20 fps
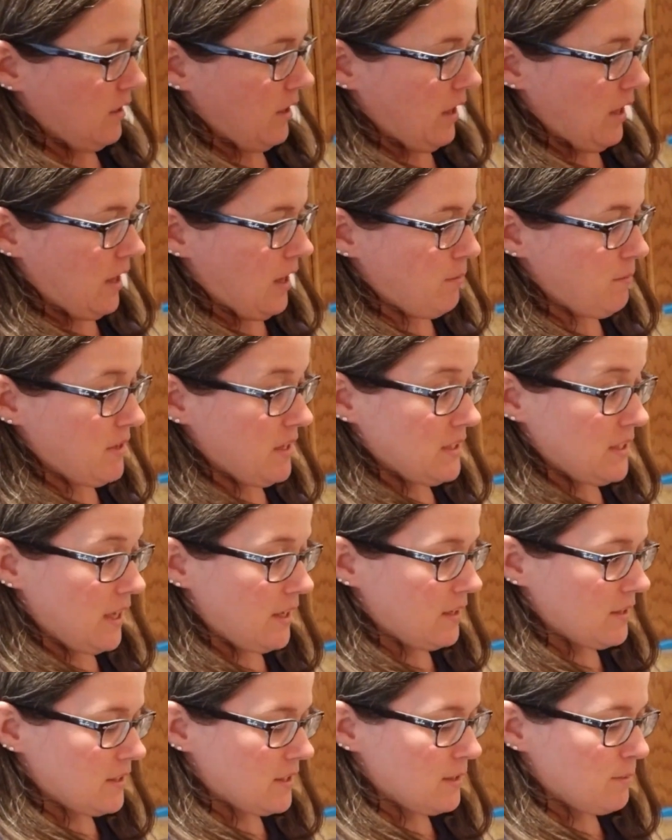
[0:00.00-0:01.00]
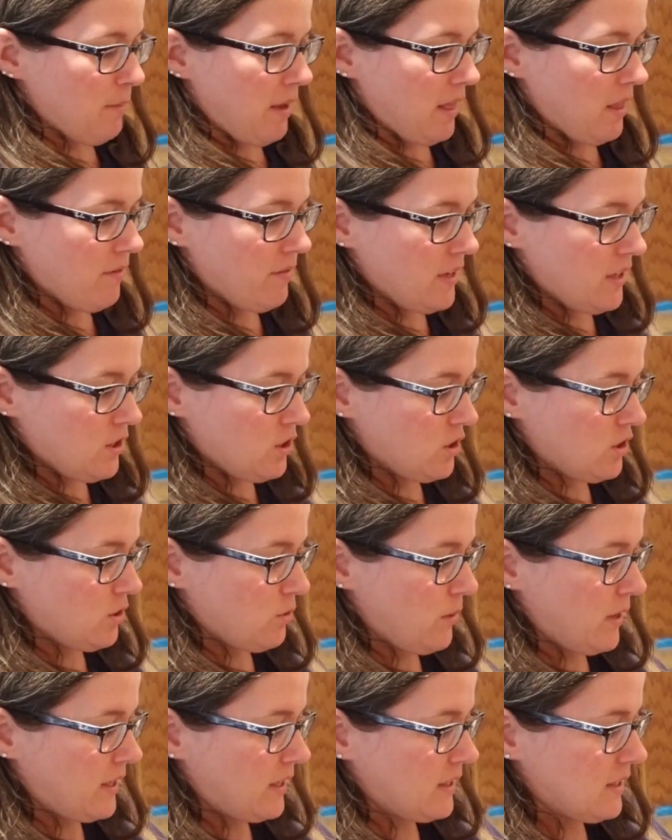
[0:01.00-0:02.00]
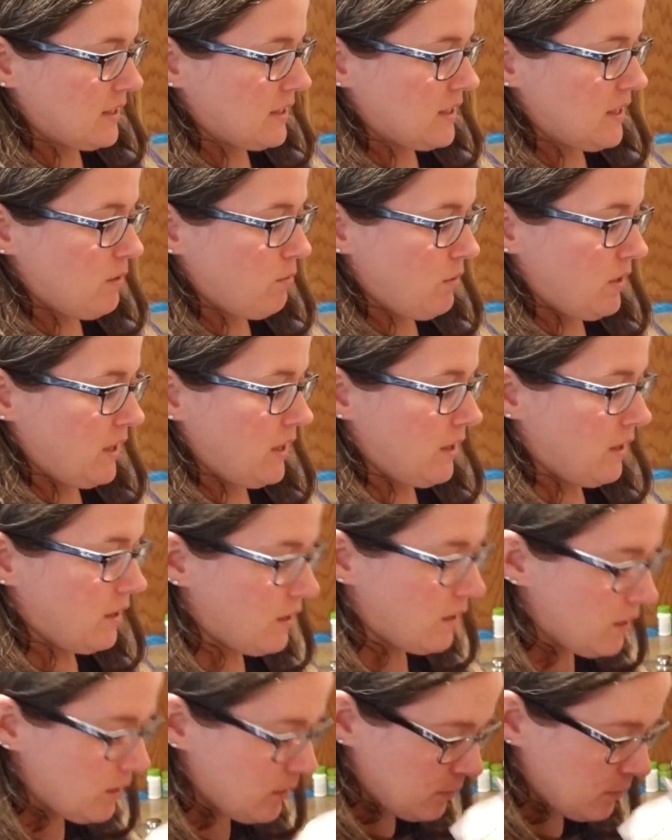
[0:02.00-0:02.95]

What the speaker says: And I'm going to take a smell of it just so I can see what it